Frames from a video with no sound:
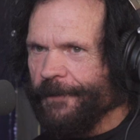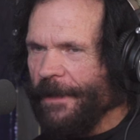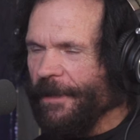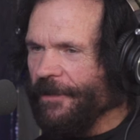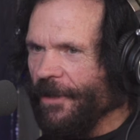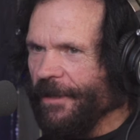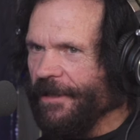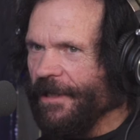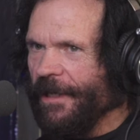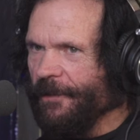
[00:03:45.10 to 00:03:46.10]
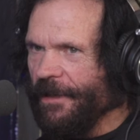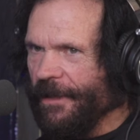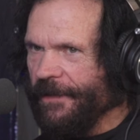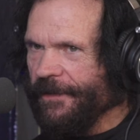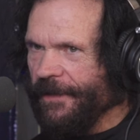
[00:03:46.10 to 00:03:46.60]
Yeah, my dog has
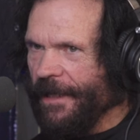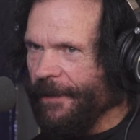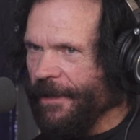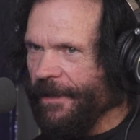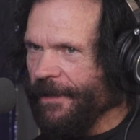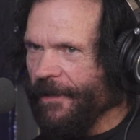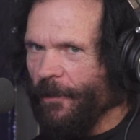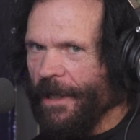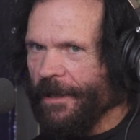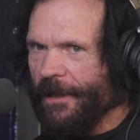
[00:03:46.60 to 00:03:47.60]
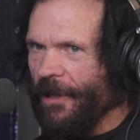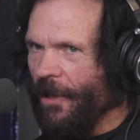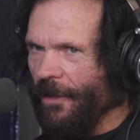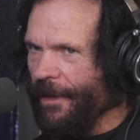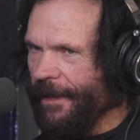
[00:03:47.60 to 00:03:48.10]
unrelenting stamina. I can walk
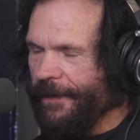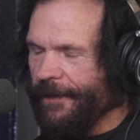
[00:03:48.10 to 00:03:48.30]
all night.